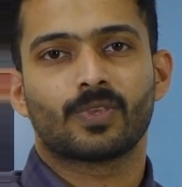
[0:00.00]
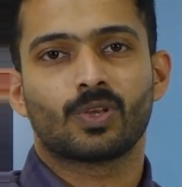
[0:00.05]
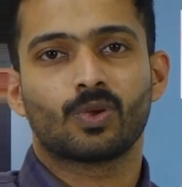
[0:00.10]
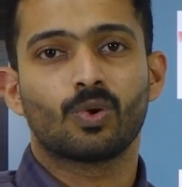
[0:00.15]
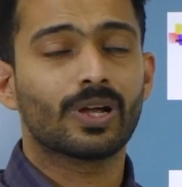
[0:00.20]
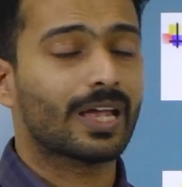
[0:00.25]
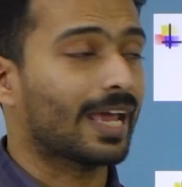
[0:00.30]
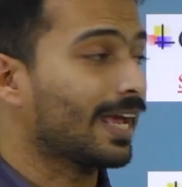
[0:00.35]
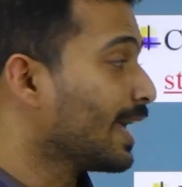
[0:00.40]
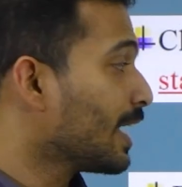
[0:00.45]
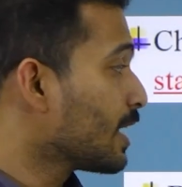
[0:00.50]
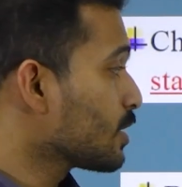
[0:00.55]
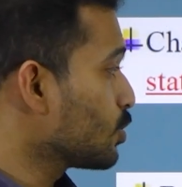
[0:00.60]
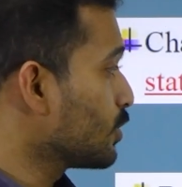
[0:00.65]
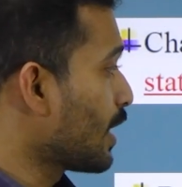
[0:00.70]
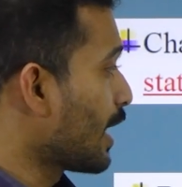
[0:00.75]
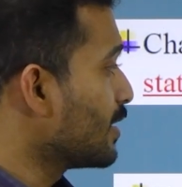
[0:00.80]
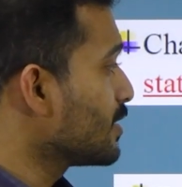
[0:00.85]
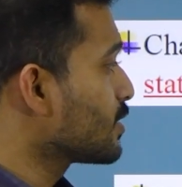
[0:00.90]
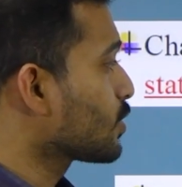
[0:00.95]
Okay, so
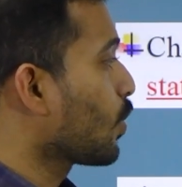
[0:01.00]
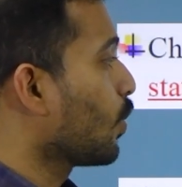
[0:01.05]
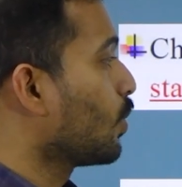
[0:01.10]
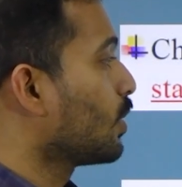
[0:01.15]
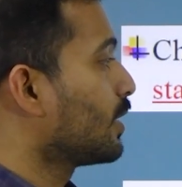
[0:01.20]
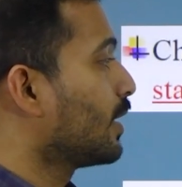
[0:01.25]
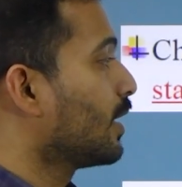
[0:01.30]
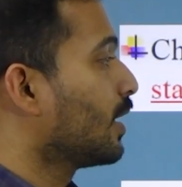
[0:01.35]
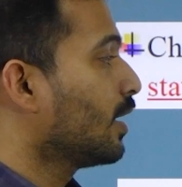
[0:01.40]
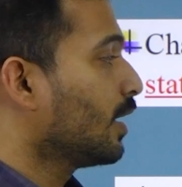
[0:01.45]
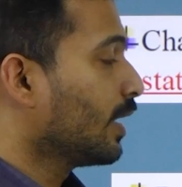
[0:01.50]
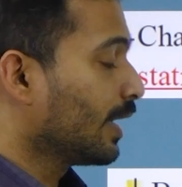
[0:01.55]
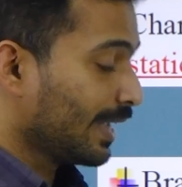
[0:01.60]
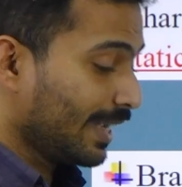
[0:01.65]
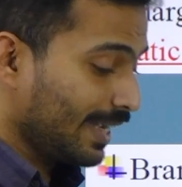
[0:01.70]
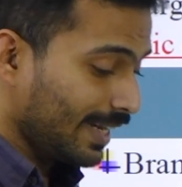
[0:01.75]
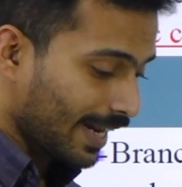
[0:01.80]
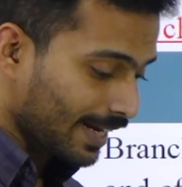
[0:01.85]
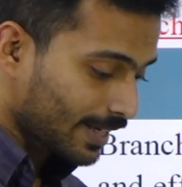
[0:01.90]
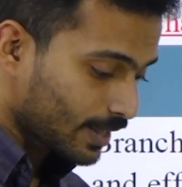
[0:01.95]
that is called
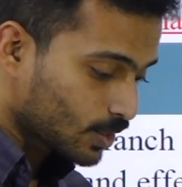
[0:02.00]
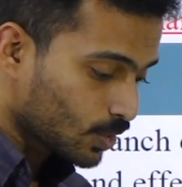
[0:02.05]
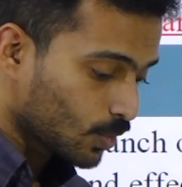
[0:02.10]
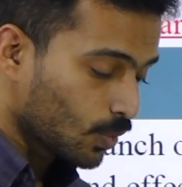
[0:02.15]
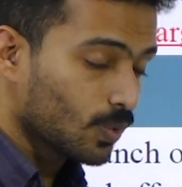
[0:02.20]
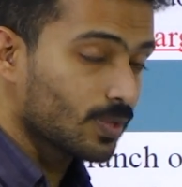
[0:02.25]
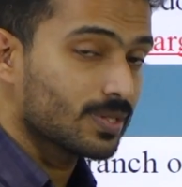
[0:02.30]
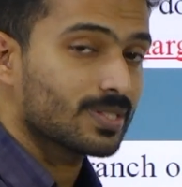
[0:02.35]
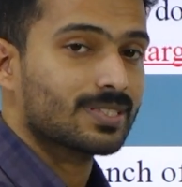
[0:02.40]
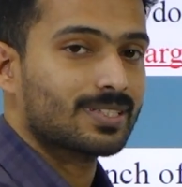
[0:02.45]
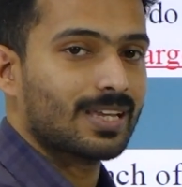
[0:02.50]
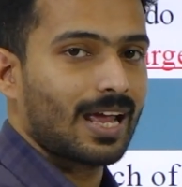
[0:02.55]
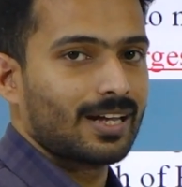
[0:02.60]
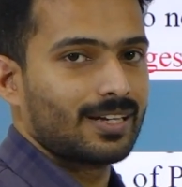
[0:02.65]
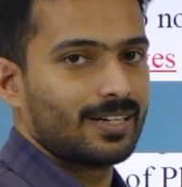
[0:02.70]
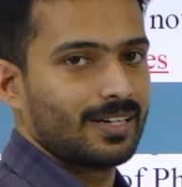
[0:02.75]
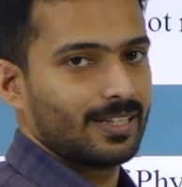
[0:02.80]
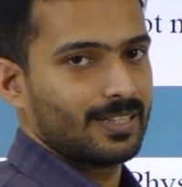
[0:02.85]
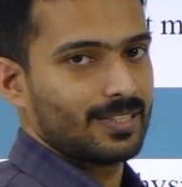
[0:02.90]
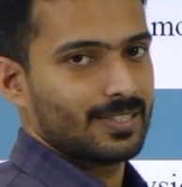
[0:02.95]

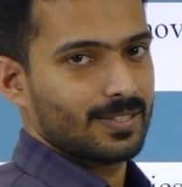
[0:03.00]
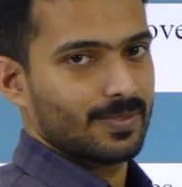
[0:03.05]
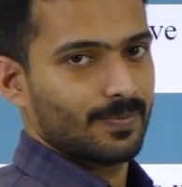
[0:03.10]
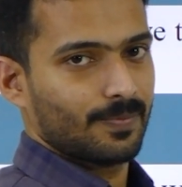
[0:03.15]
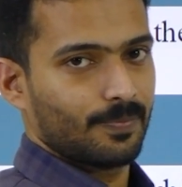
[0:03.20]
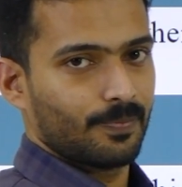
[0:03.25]
electrostatics.